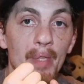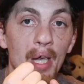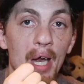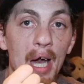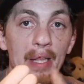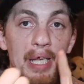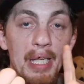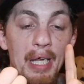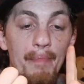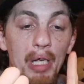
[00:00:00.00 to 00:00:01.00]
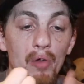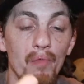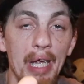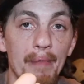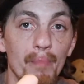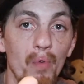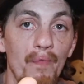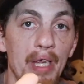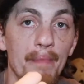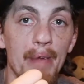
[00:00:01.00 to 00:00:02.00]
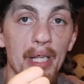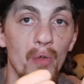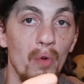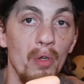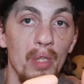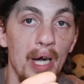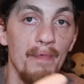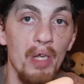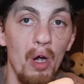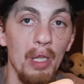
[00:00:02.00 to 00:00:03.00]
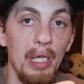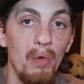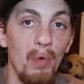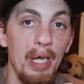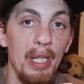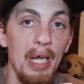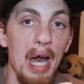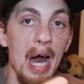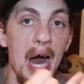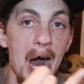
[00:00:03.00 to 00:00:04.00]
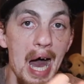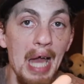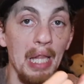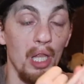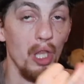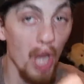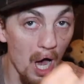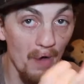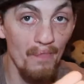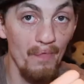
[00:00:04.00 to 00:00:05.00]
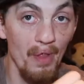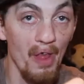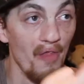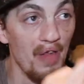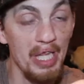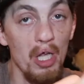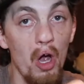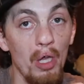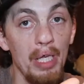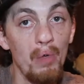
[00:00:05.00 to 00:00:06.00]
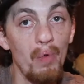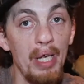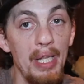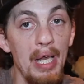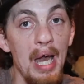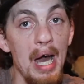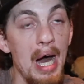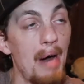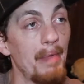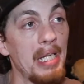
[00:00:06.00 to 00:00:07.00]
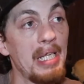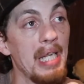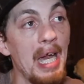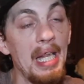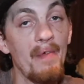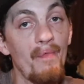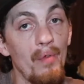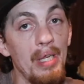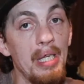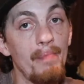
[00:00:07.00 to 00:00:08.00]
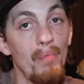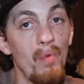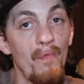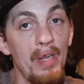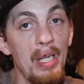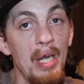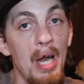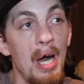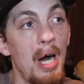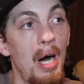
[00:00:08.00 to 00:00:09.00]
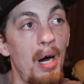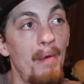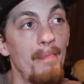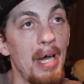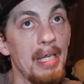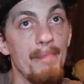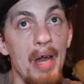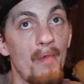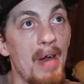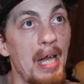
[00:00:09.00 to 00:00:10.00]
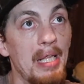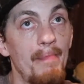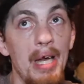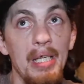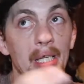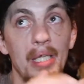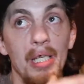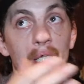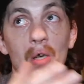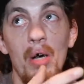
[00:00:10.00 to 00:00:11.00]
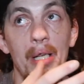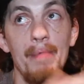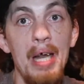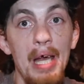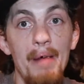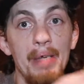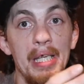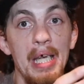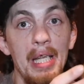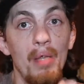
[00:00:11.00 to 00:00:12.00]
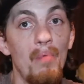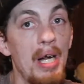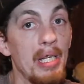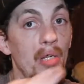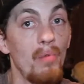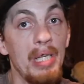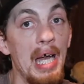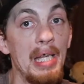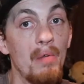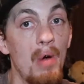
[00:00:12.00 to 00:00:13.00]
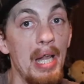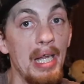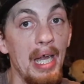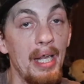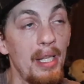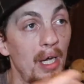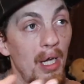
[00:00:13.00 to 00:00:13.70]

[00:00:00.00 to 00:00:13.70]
I think it's going to be a great movie. My daughter loves Harley Quinn. I love this Harley Quinn. I'm excited for this movie. As a matter of fact, I'm actually just talking about it. I'm excited to watch Suicide Squad again.